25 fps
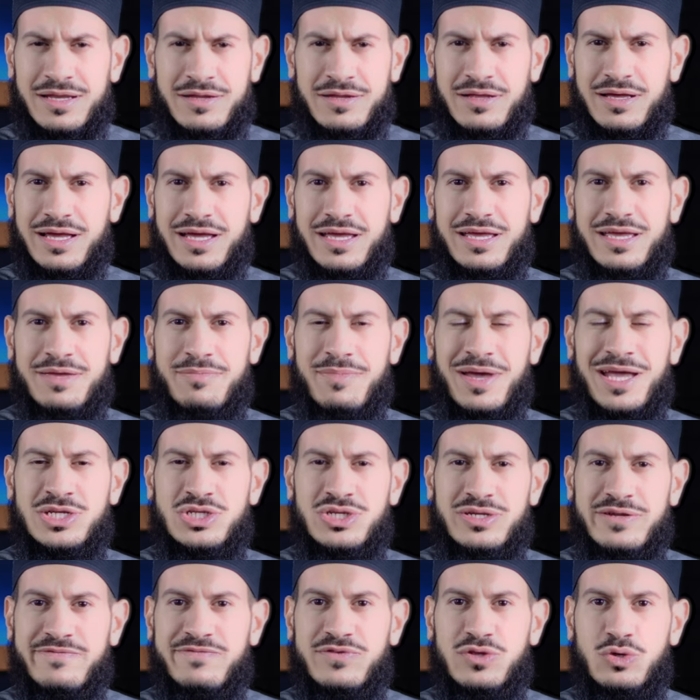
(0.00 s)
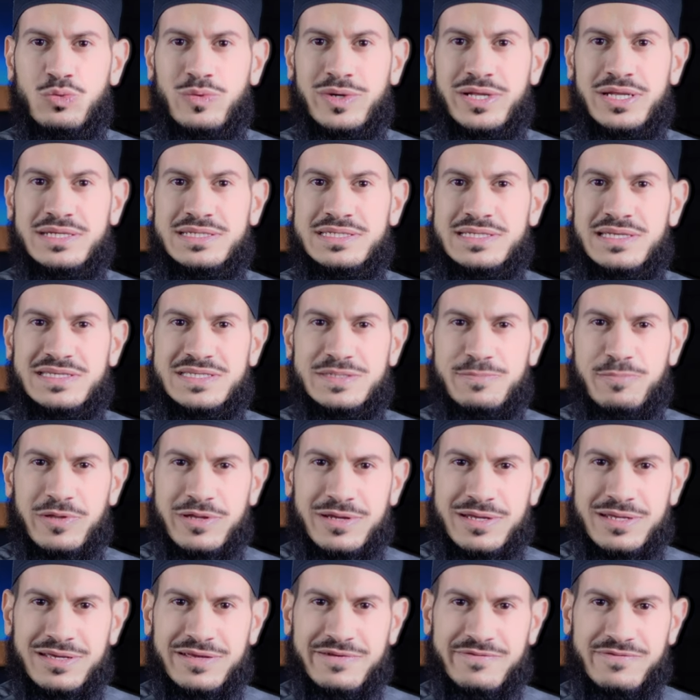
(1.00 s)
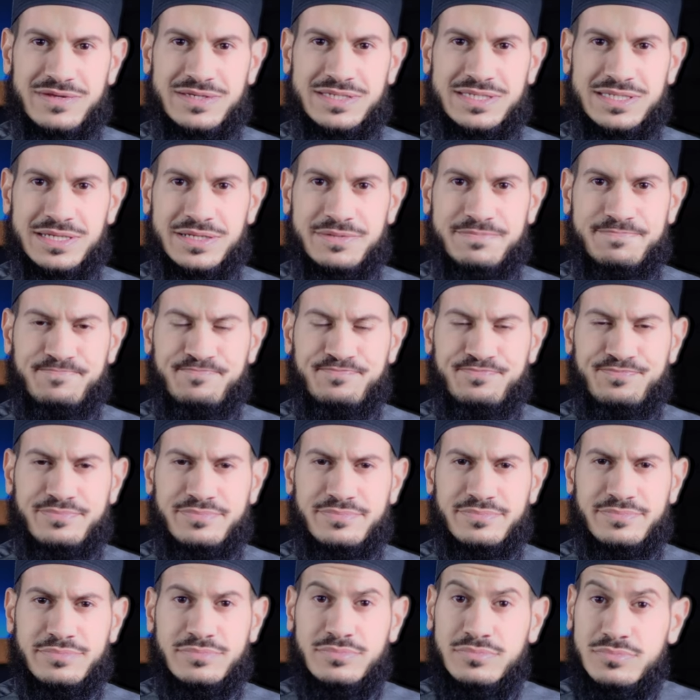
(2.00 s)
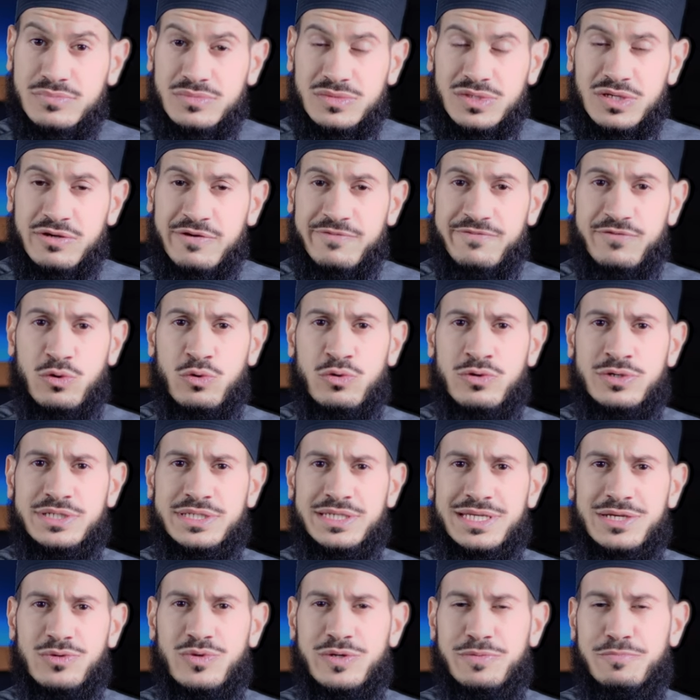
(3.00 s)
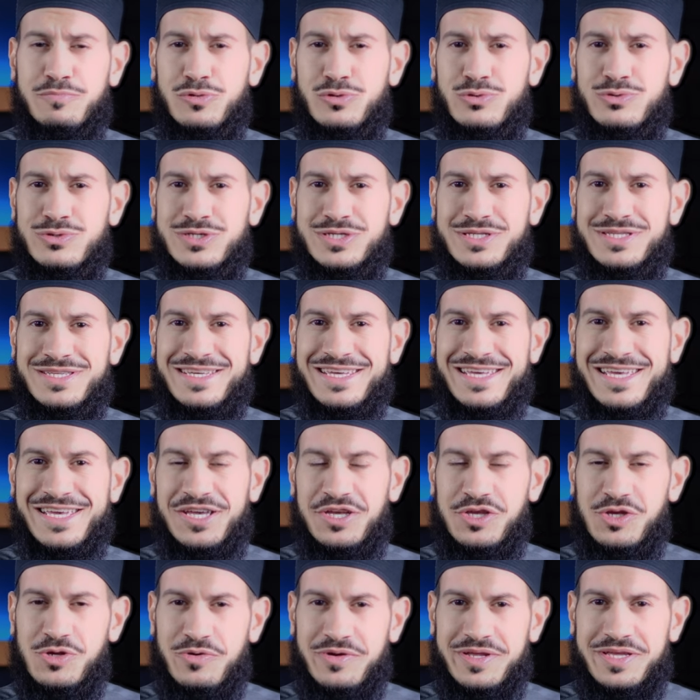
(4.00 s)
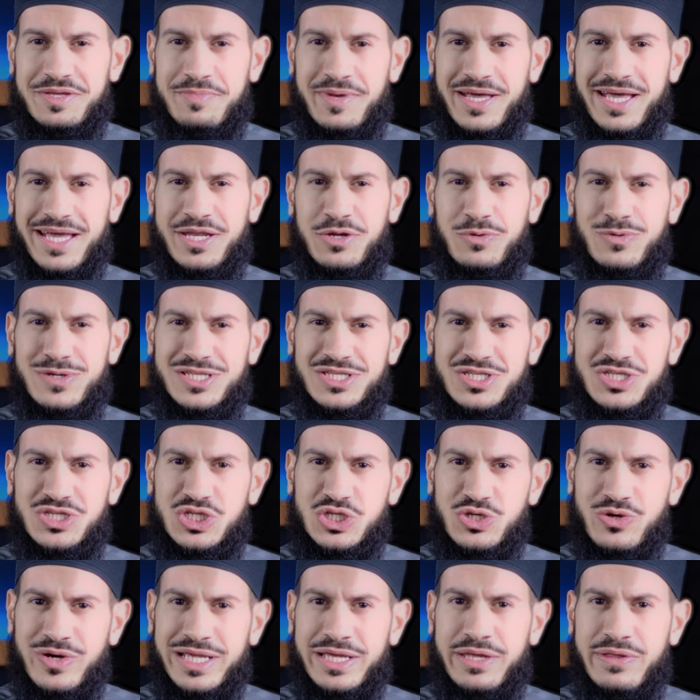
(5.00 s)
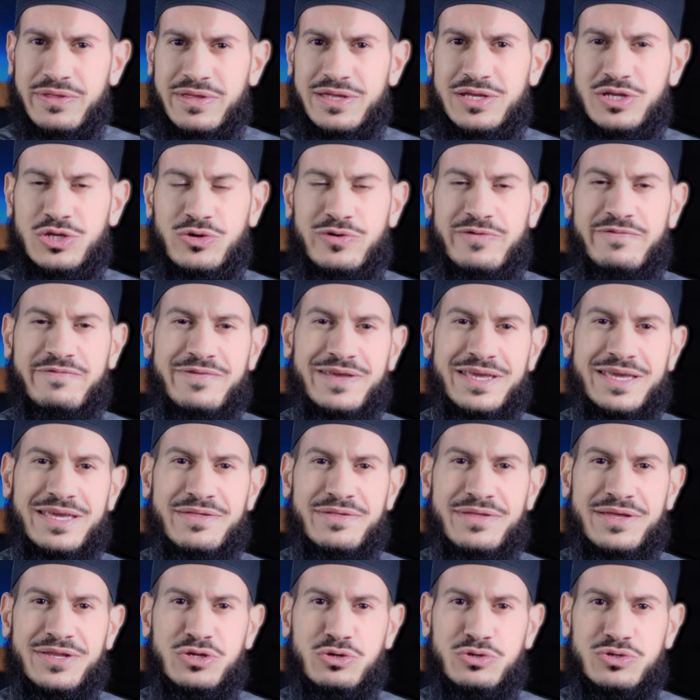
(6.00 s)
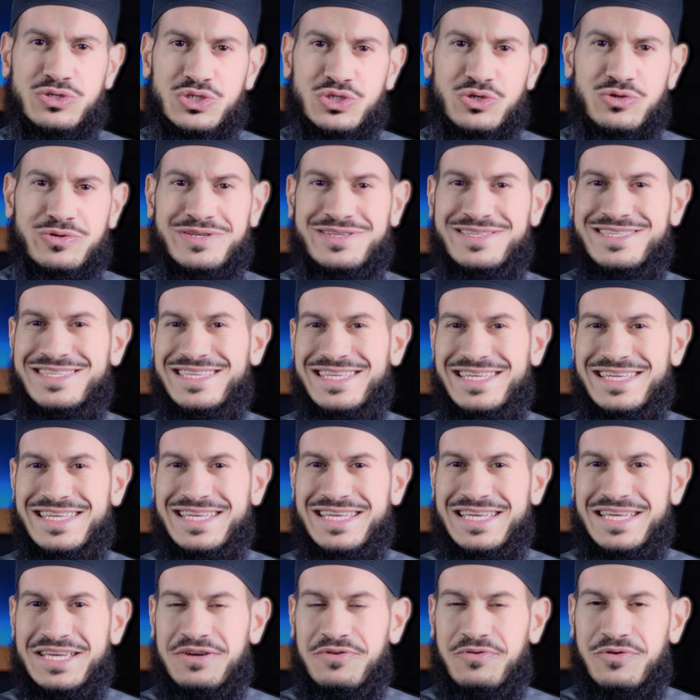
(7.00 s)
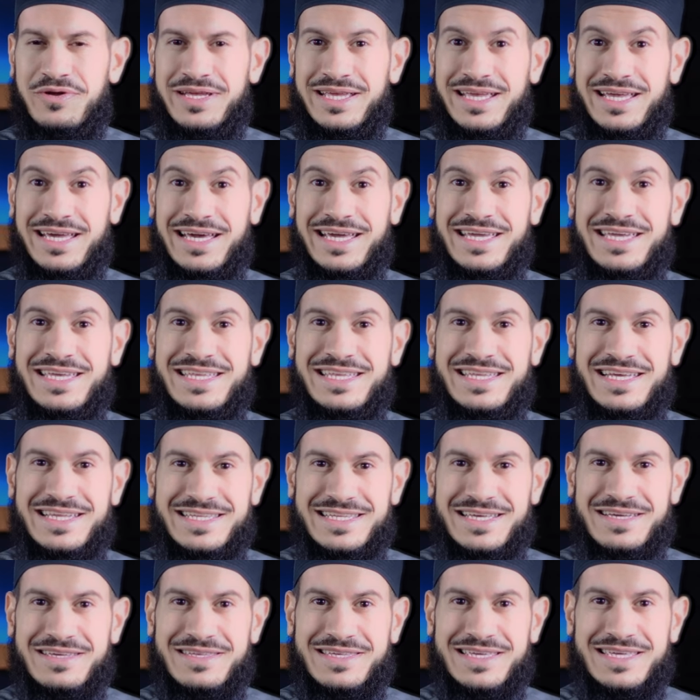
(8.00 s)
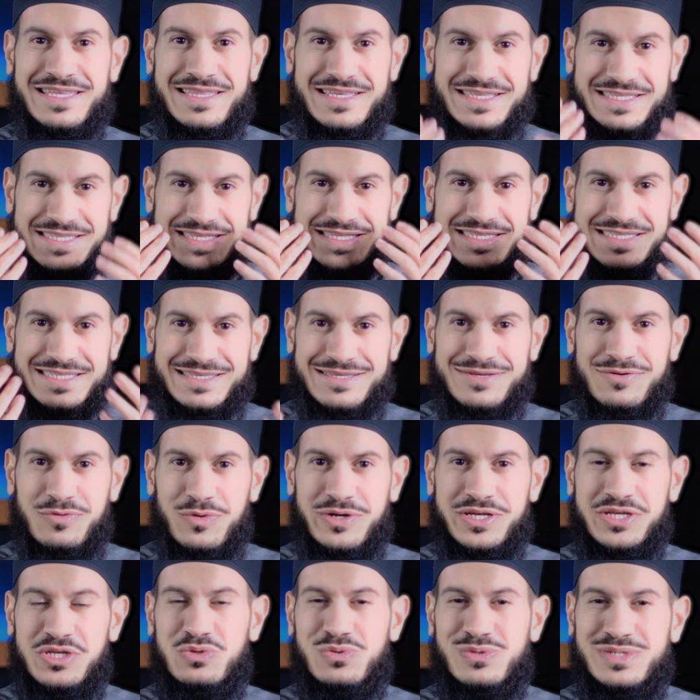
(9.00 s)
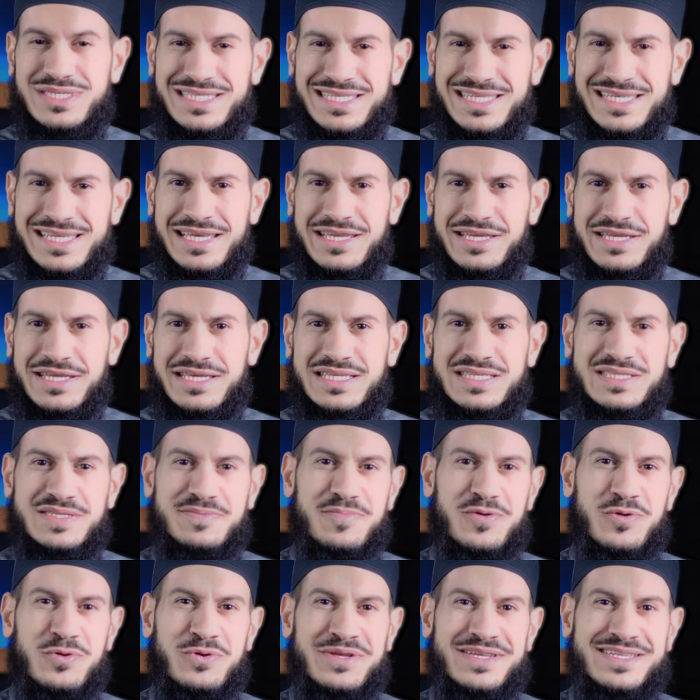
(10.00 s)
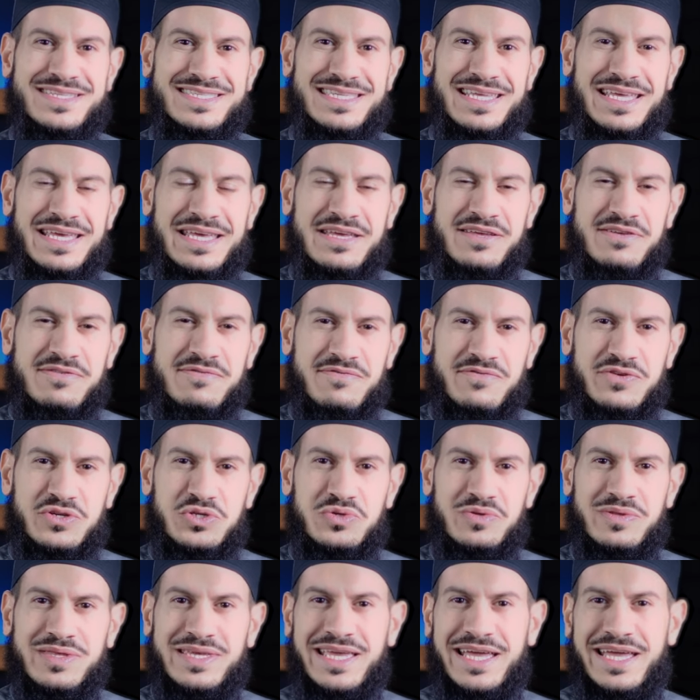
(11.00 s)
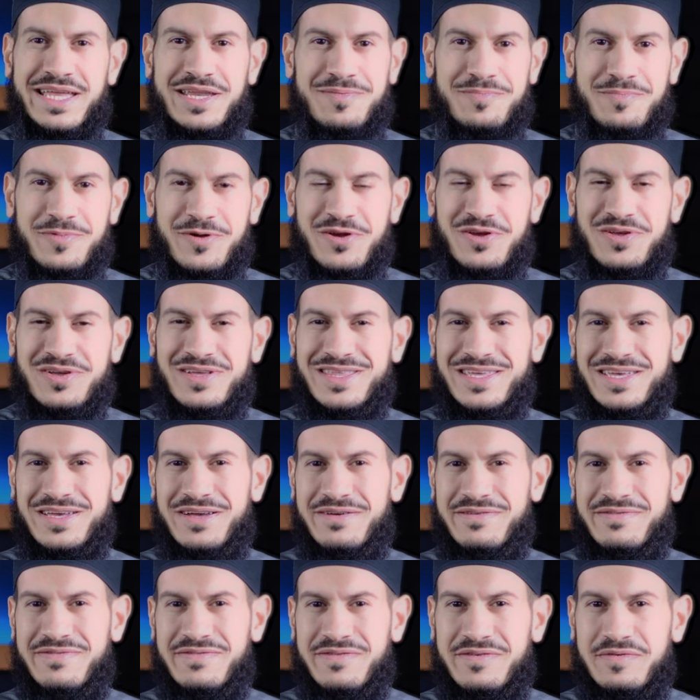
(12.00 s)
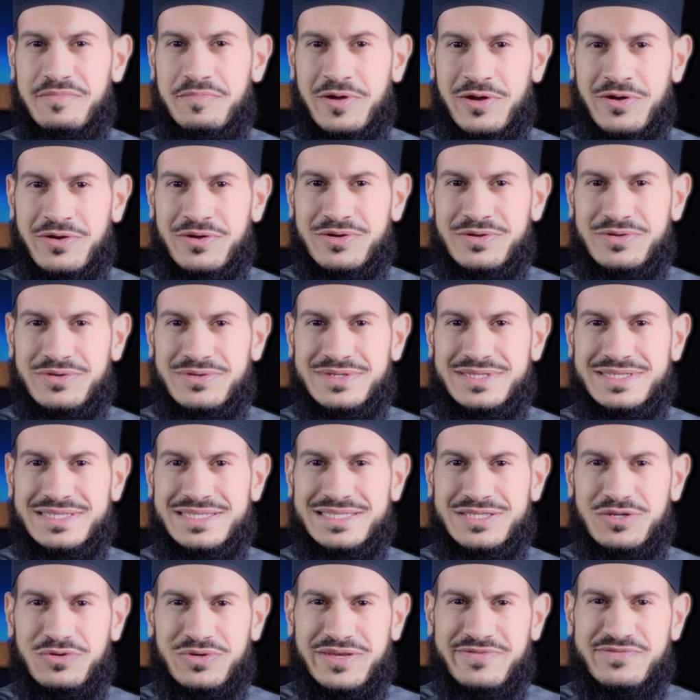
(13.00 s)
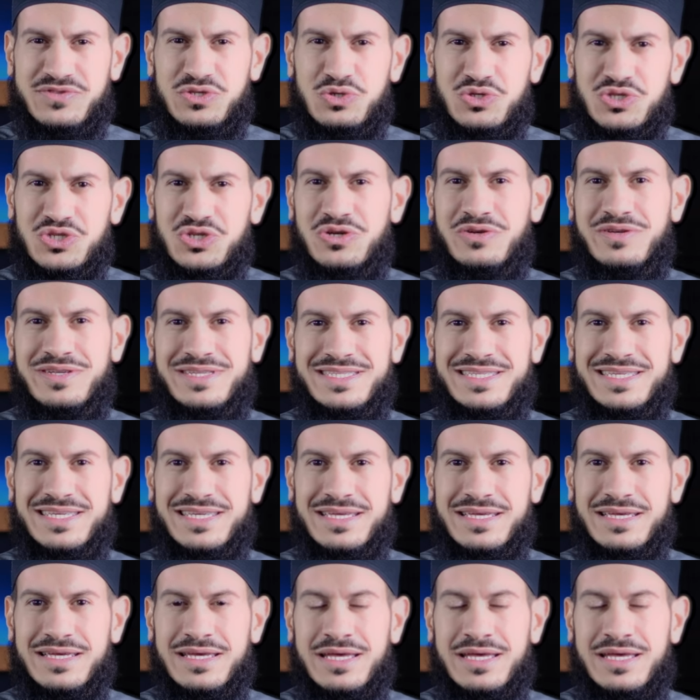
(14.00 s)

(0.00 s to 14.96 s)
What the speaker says: And imagine if you witnessed the splitting of the sea. Of course, it would boost your iman. It would strengthen your faith and your certainty, right? Ayn al-yaqeen, this is what you see and experience visually and empirically of miracles. So it gives you certainty.